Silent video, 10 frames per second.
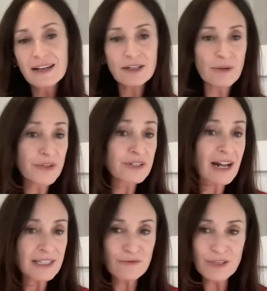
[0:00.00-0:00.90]
you know, there's
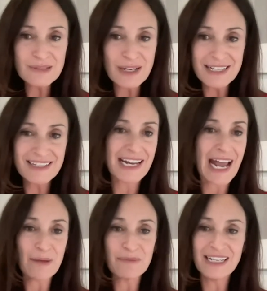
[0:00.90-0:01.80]
lots of reasons why this can
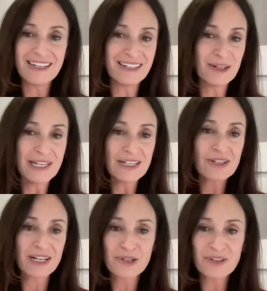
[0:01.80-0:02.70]
happen. And, you know, each
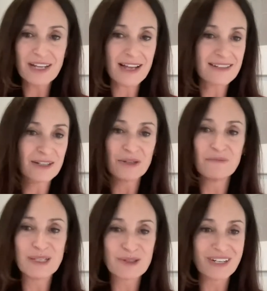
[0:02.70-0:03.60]
country has its own
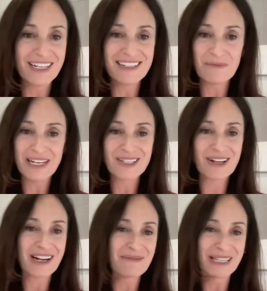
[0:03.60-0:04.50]
miseries, and we can
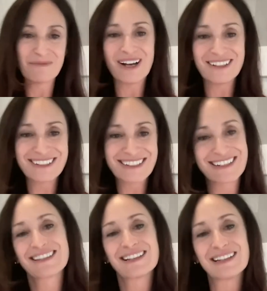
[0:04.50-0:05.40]
talk about the
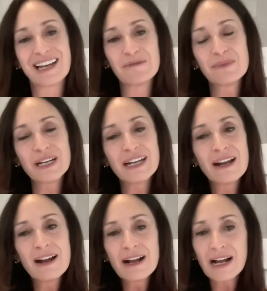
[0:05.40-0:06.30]
politics and the like. But
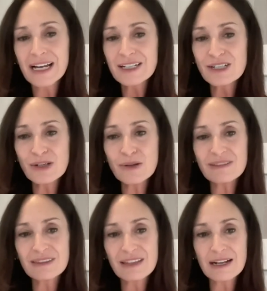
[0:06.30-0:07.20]
I do
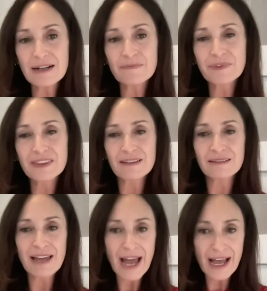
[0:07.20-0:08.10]
think the
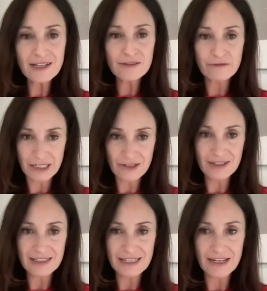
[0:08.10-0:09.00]
lack of
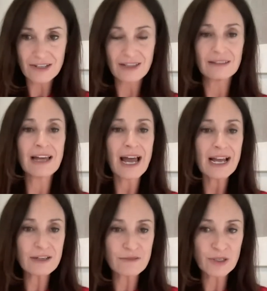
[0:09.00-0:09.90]
regionalization, the
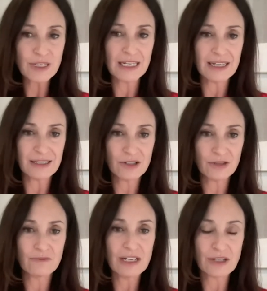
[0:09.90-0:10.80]
lack of hooking
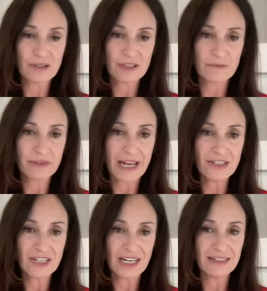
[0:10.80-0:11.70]
into regional supply
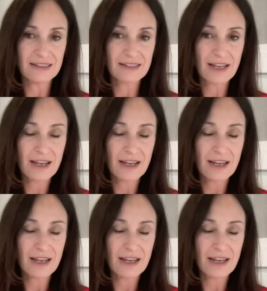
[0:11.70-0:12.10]
chains